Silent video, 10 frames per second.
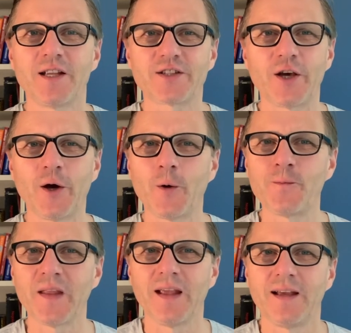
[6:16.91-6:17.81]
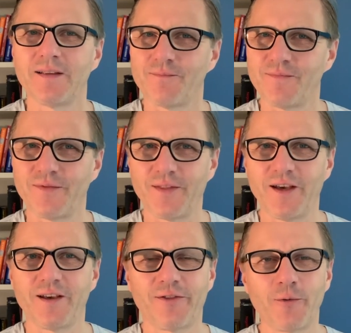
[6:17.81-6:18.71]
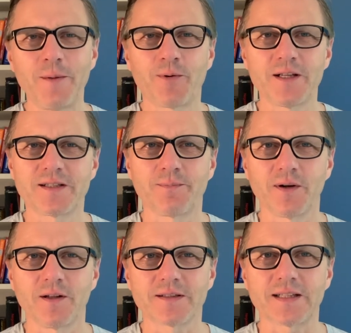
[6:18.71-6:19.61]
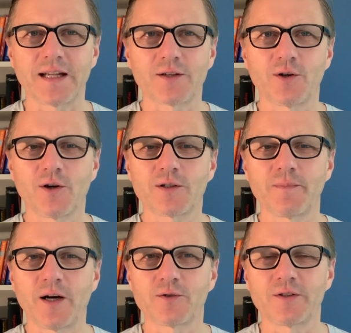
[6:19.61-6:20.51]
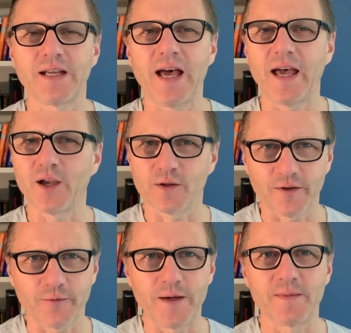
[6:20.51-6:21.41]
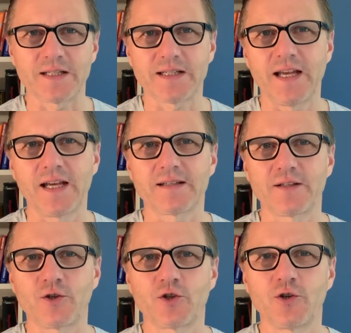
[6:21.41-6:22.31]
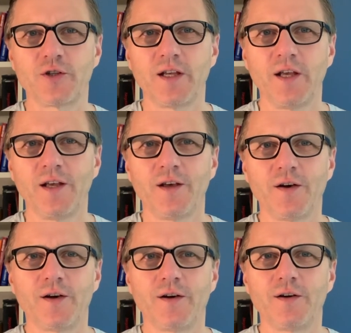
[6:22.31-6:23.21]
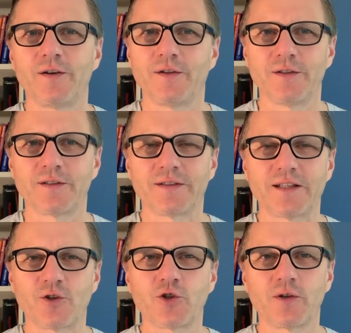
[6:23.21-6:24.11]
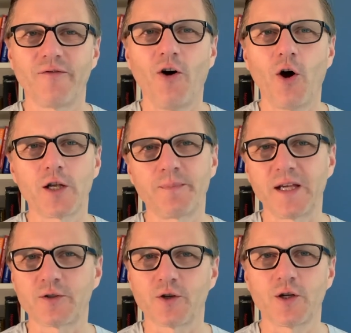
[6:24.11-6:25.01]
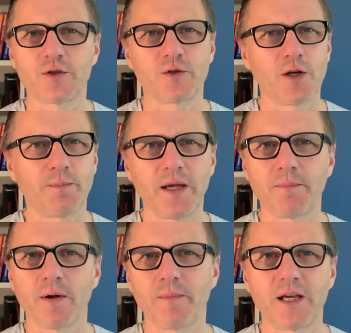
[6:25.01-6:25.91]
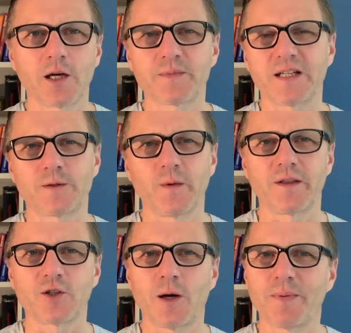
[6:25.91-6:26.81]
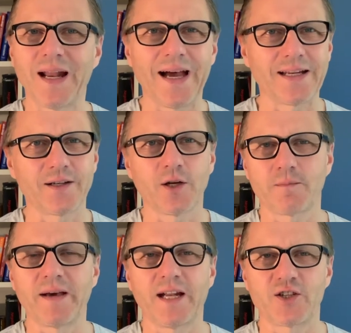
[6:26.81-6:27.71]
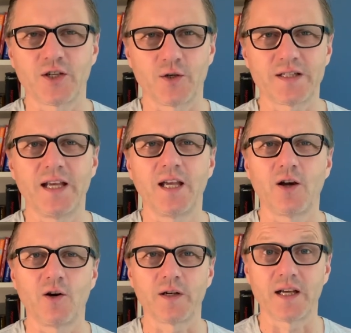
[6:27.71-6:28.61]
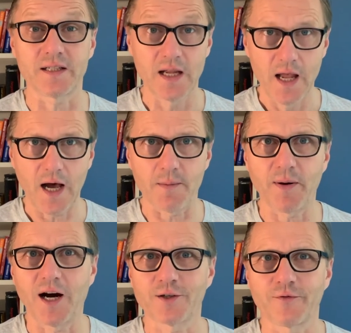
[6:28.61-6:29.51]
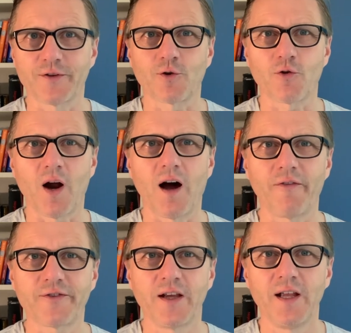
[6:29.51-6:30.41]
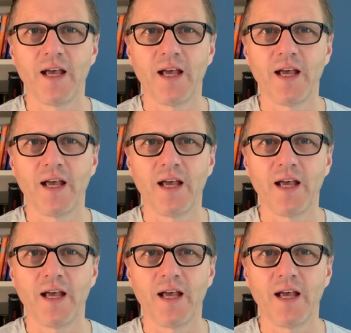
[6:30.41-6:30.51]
So the three principles that I talked about today, or the three mistakes that you should uh, uh, that you should avoid, being too close to your people, being obsessed with the top line and not managing your stakeholders, are part of the craft.